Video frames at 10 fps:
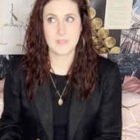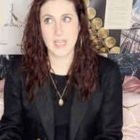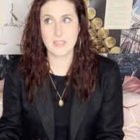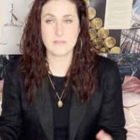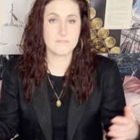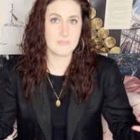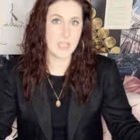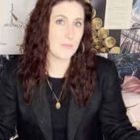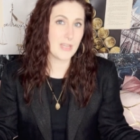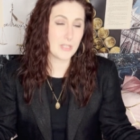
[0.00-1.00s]
And
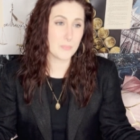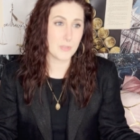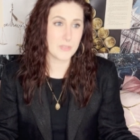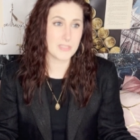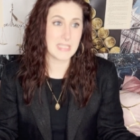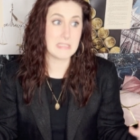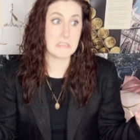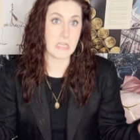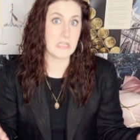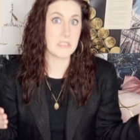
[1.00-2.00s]
narrator Percy
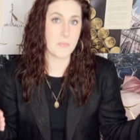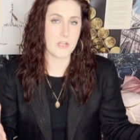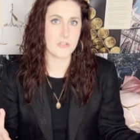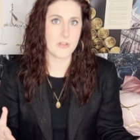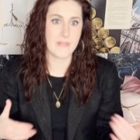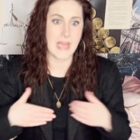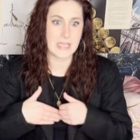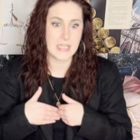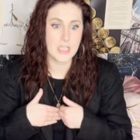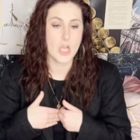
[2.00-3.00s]
does mention that
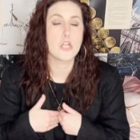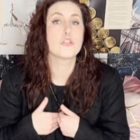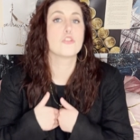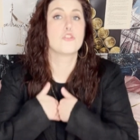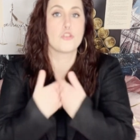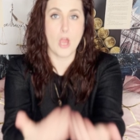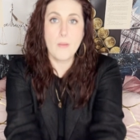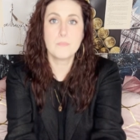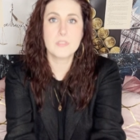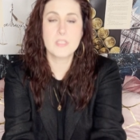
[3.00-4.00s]
he
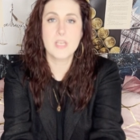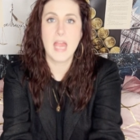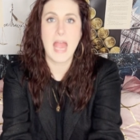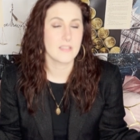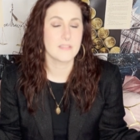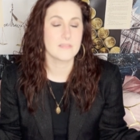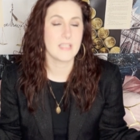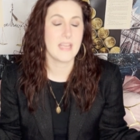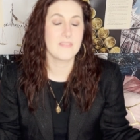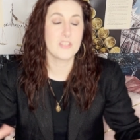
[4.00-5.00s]
jumped
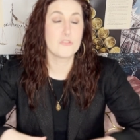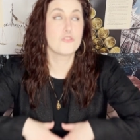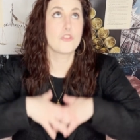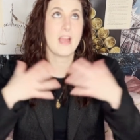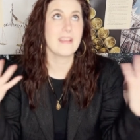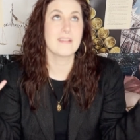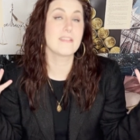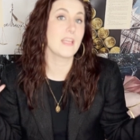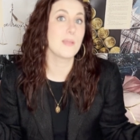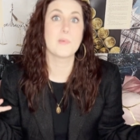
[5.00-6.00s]
and the
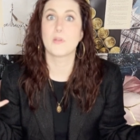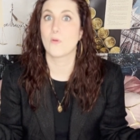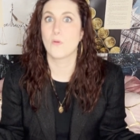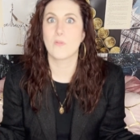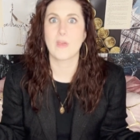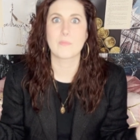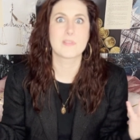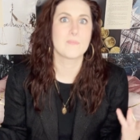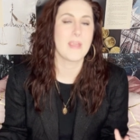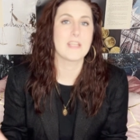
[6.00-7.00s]
giant gaping hole that
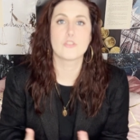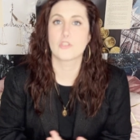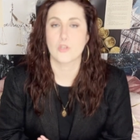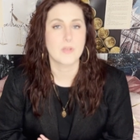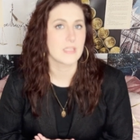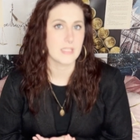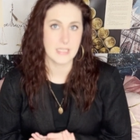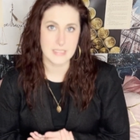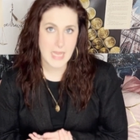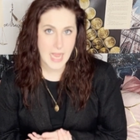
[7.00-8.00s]
was made during the
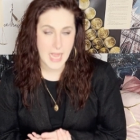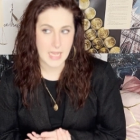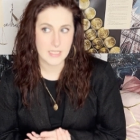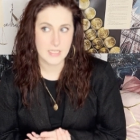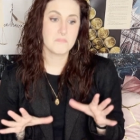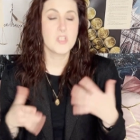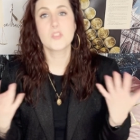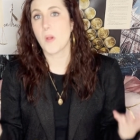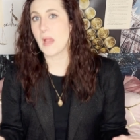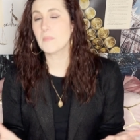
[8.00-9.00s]
attack.
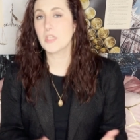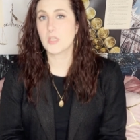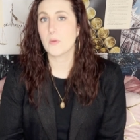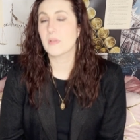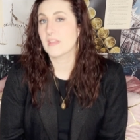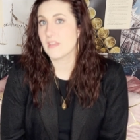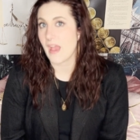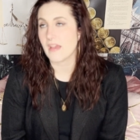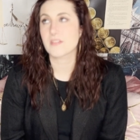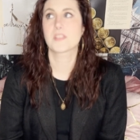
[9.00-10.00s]
So I'm going to go with
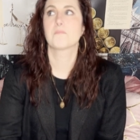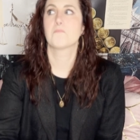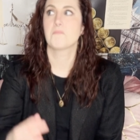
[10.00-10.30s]
yes.